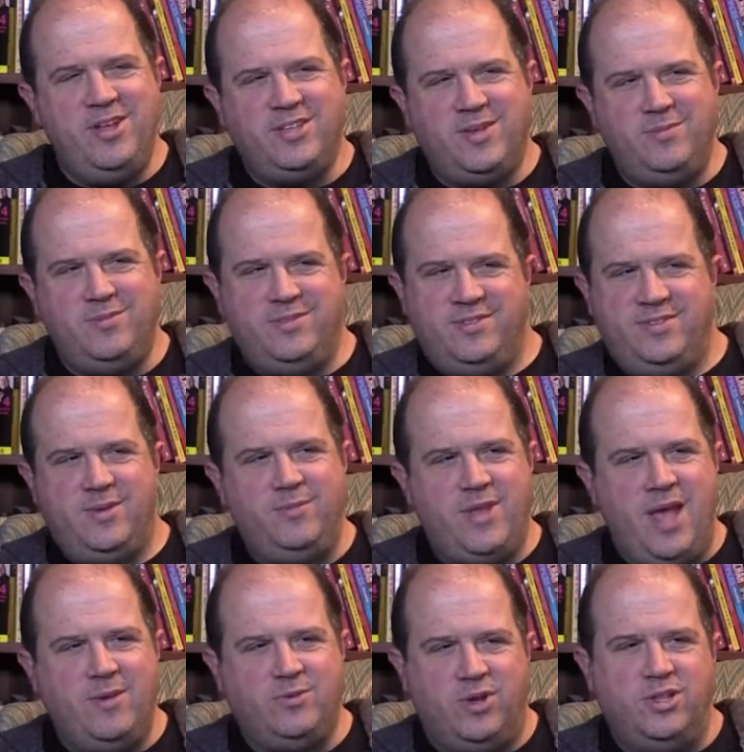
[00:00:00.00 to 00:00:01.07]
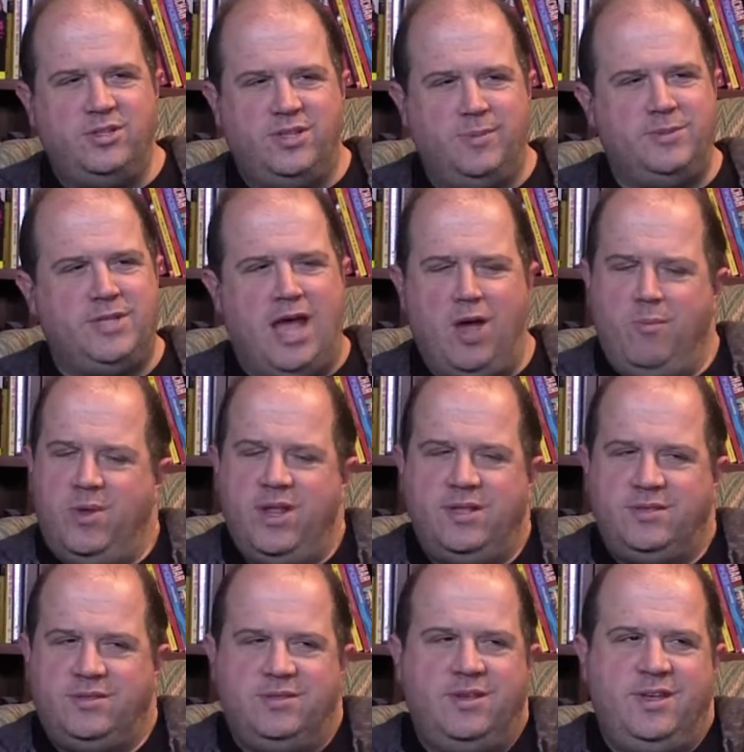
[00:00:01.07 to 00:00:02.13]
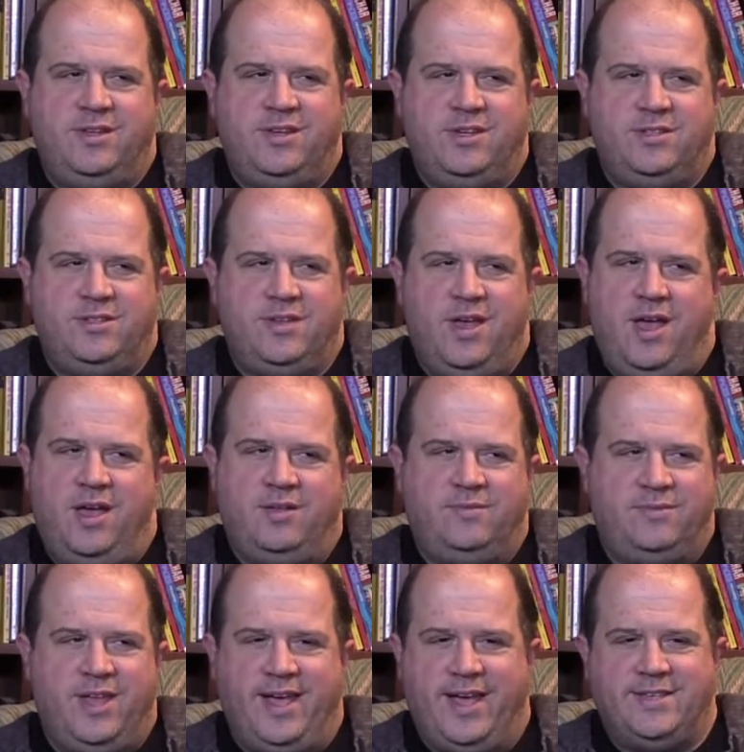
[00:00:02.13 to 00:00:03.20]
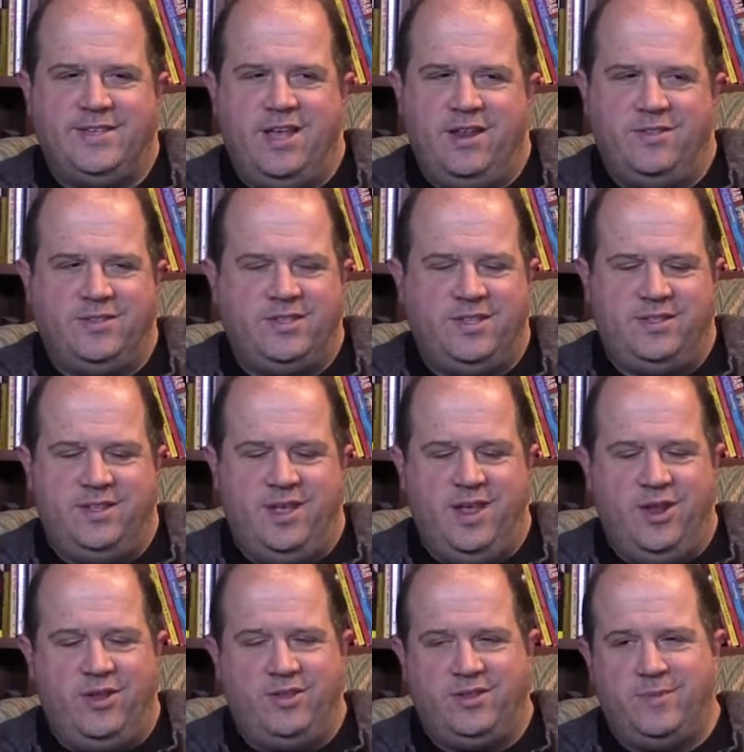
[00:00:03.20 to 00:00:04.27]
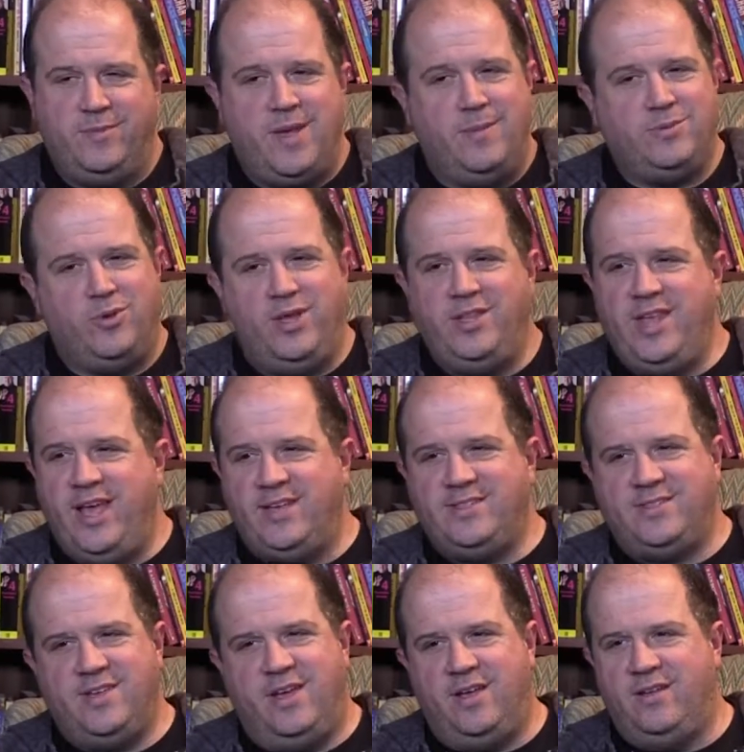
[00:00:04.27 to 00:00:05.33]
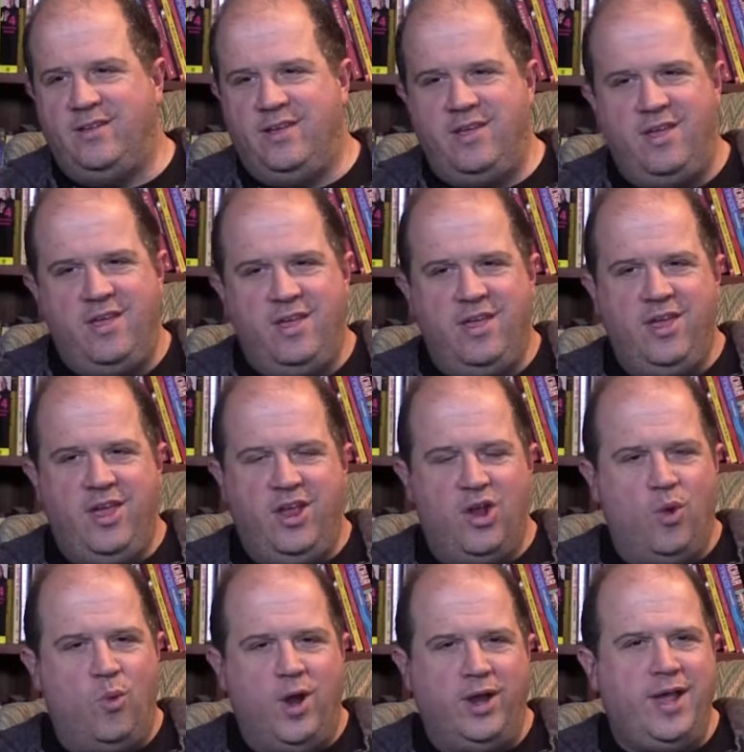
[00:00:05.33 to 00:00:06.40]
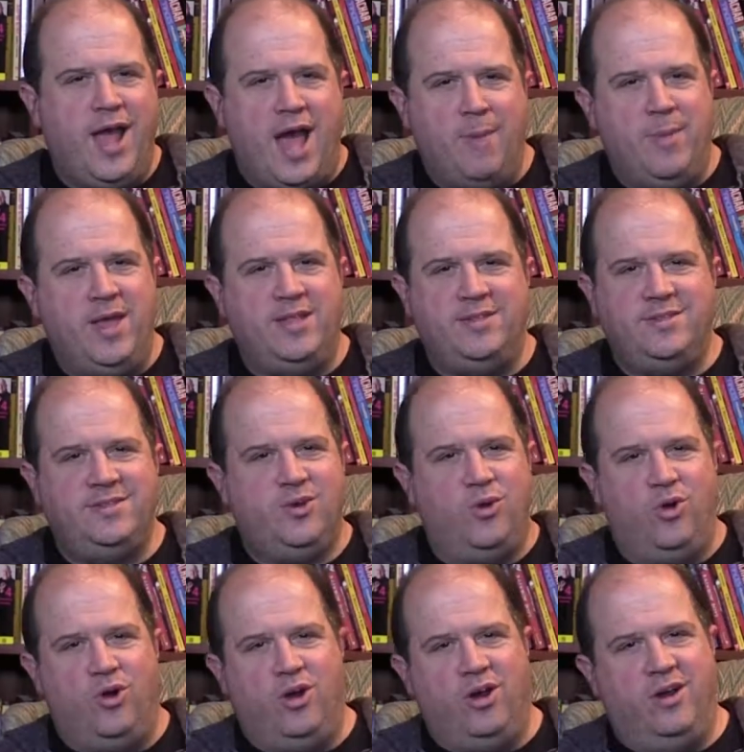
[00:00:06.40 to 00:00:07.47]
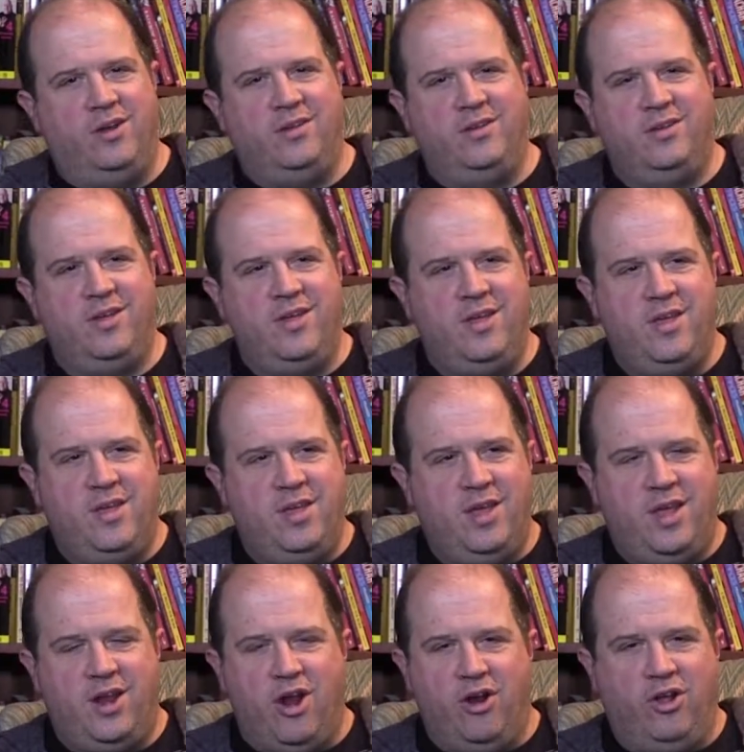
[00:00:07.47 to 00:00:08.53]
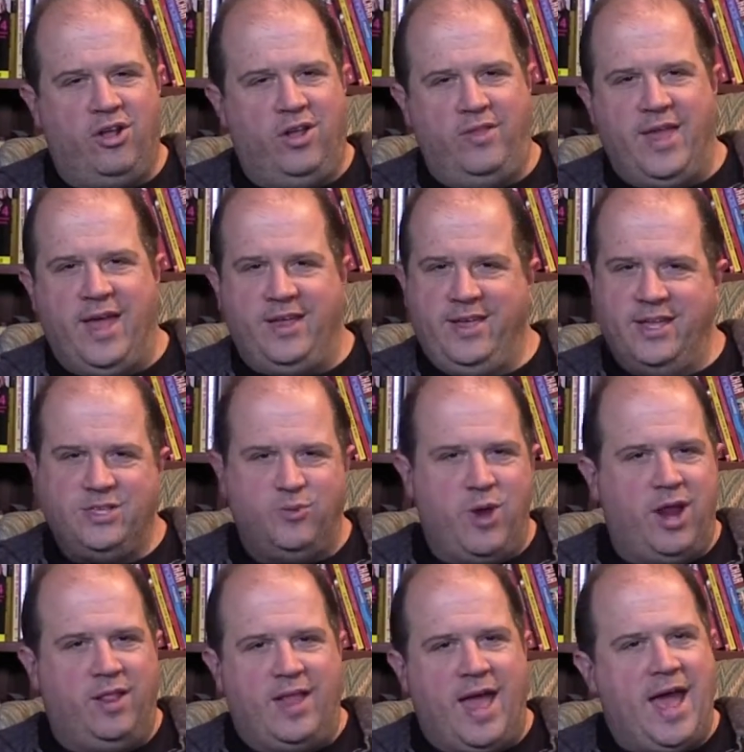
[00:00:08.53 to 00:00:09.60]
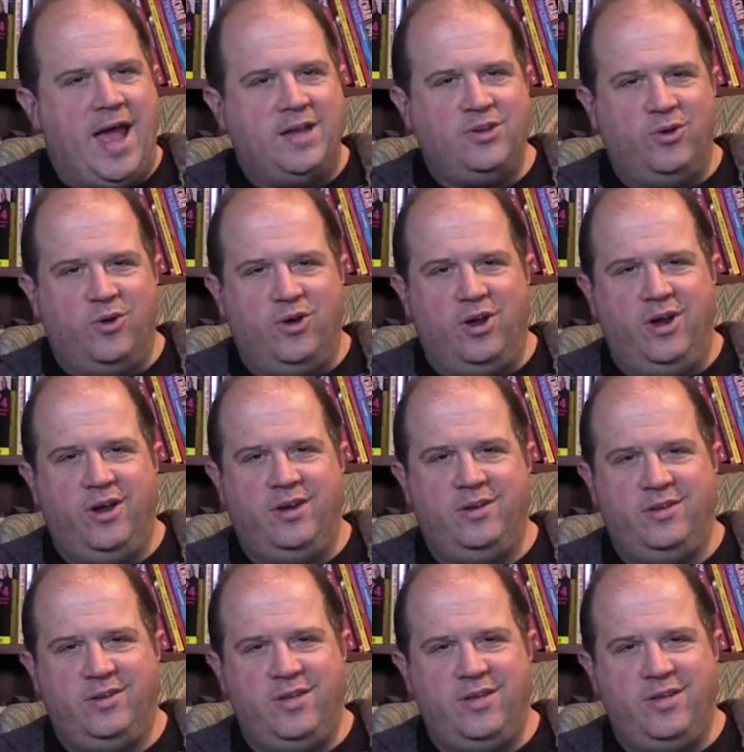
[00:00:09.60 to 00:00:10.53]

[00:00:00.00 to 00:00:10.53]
there's sometimes when it dips down, but it just like I said, it sometimes only takes one comment or an article that gets read a lot, or